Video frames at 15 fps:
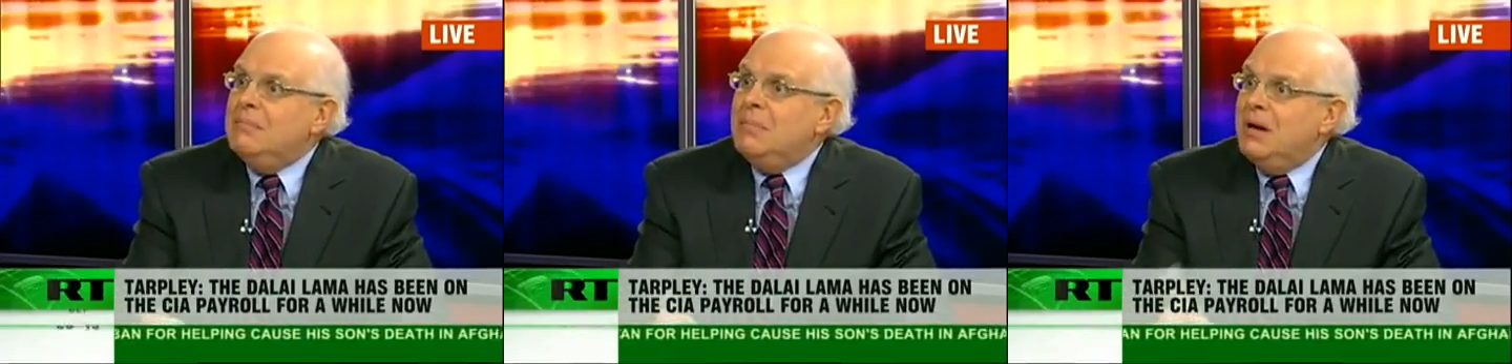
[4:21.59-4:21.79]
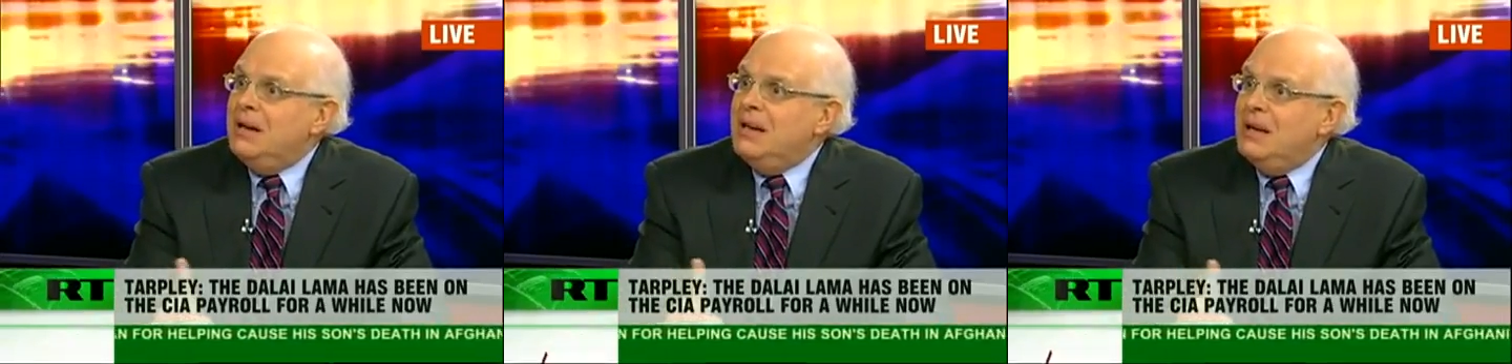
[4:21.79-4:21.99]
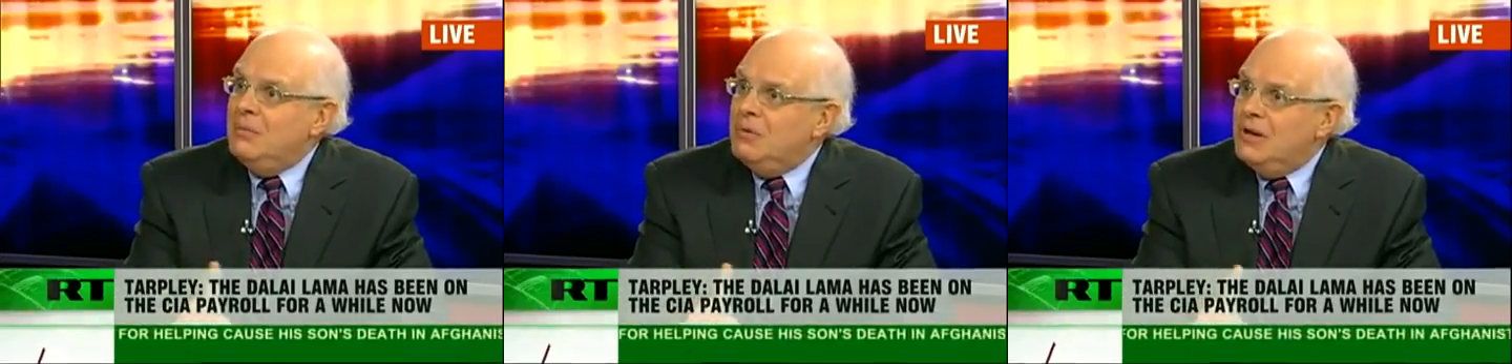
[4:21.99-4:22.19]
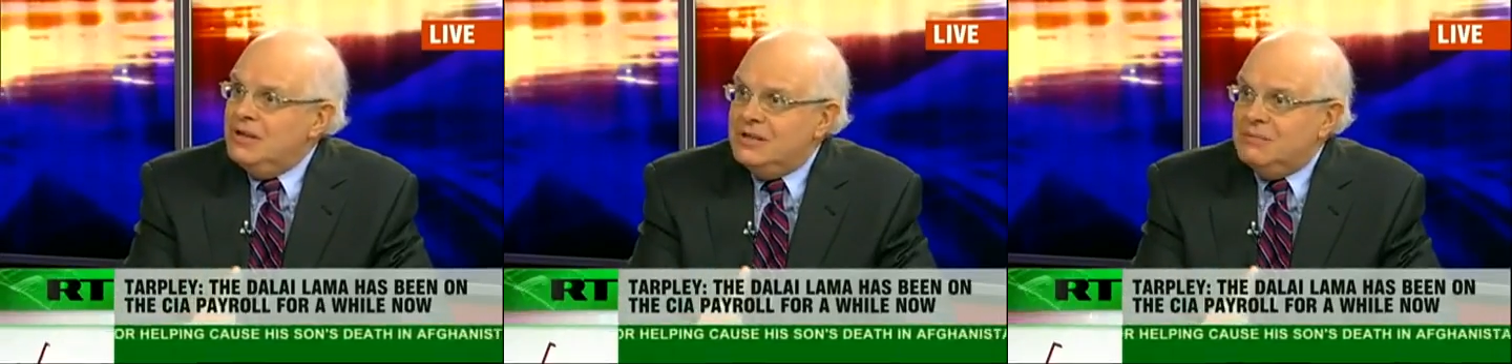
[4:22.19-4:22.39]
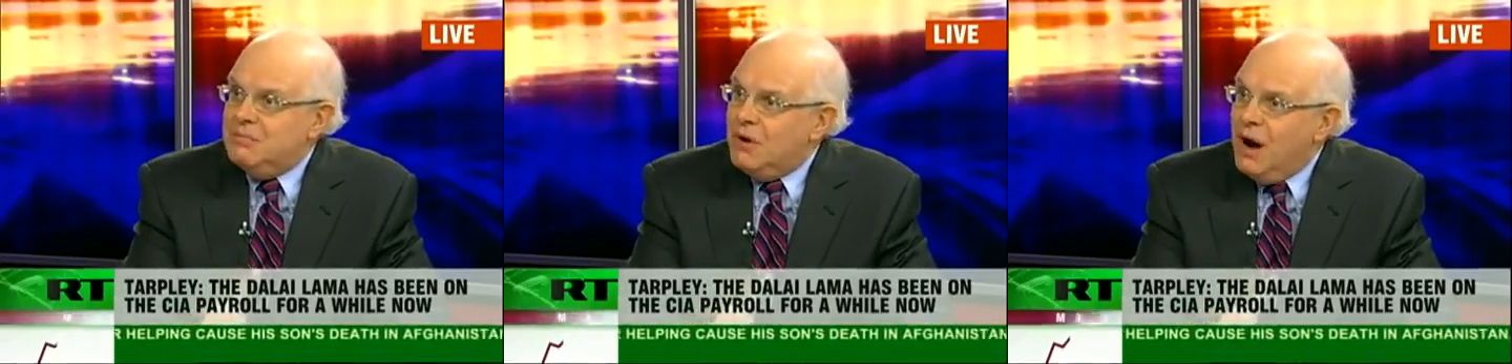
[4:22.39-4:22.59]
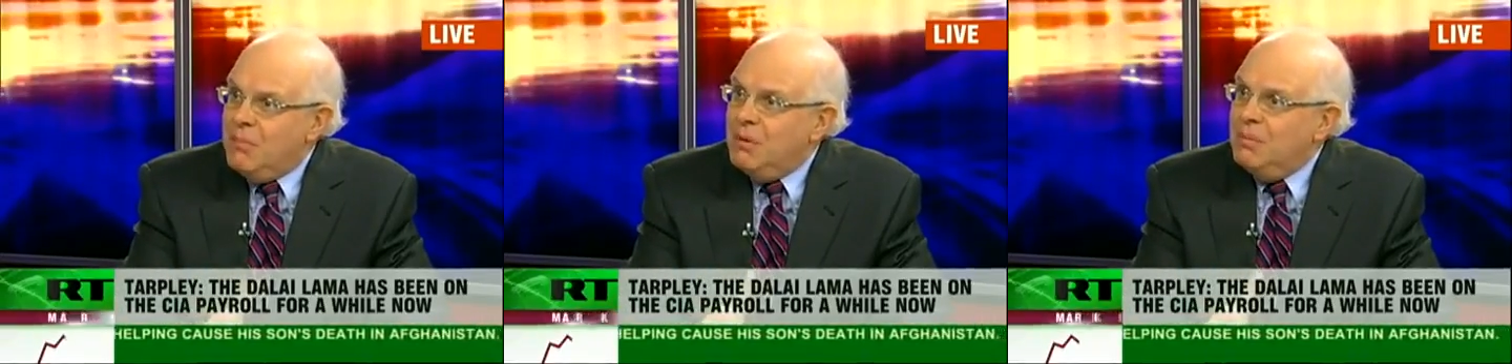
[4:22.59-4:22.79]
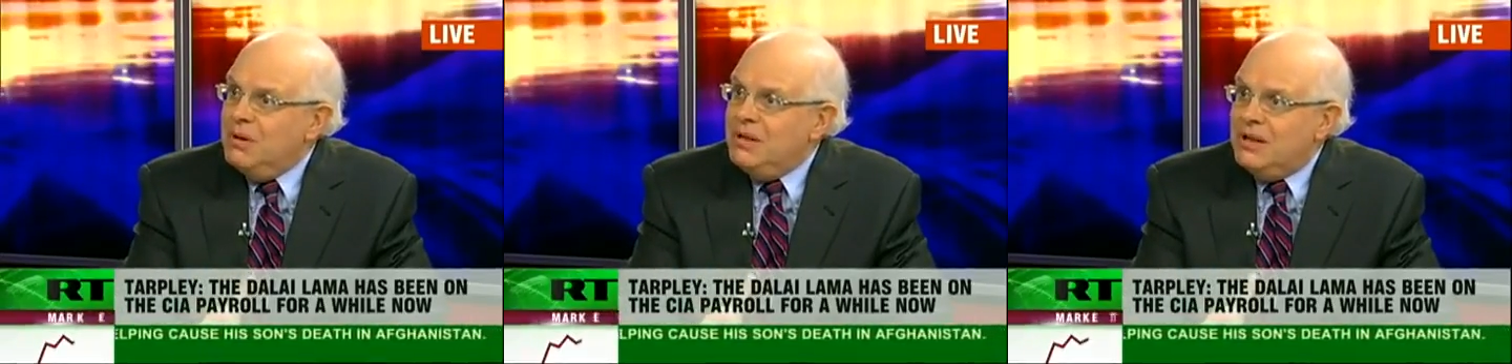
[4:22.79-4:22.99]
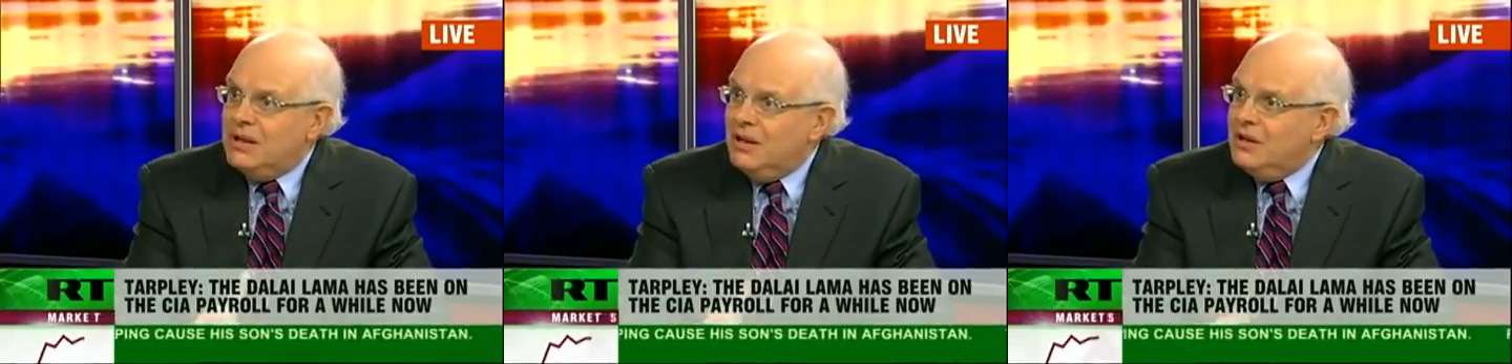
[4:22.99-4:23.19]
but it was
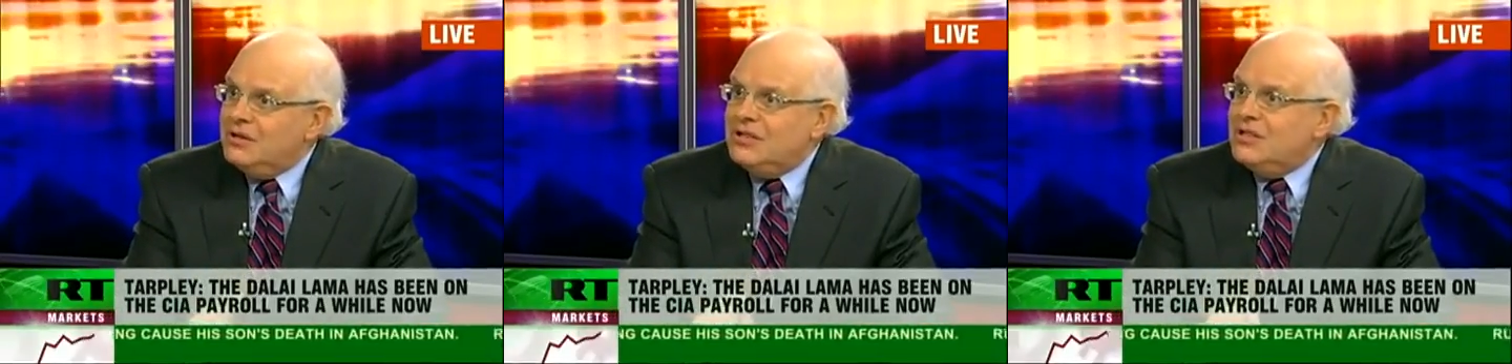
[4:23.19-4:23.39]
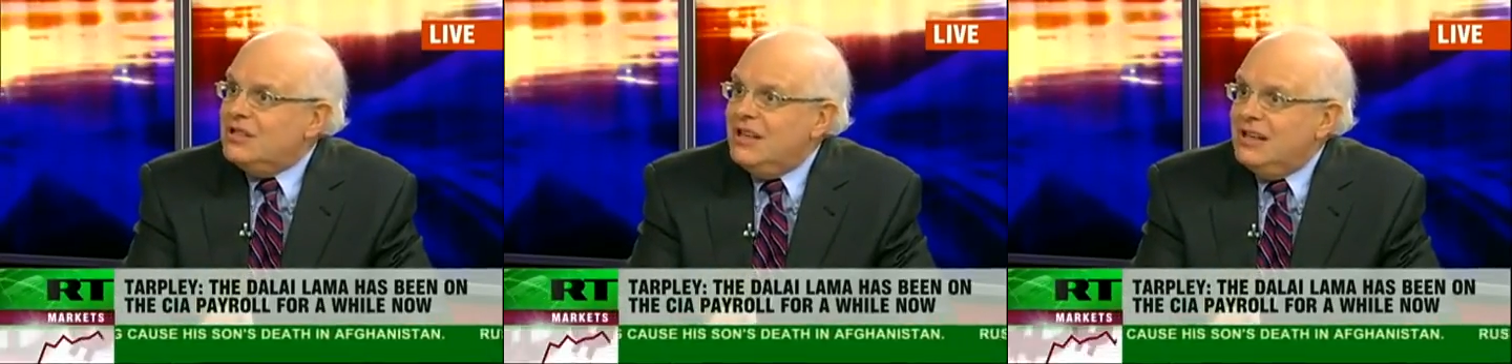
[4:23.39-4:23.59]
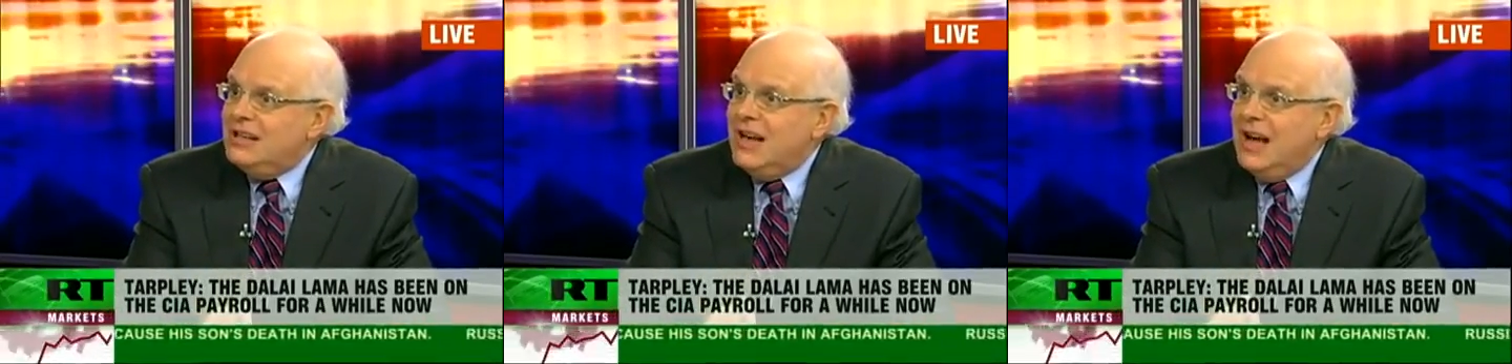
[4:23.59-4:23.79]
probably the closest thing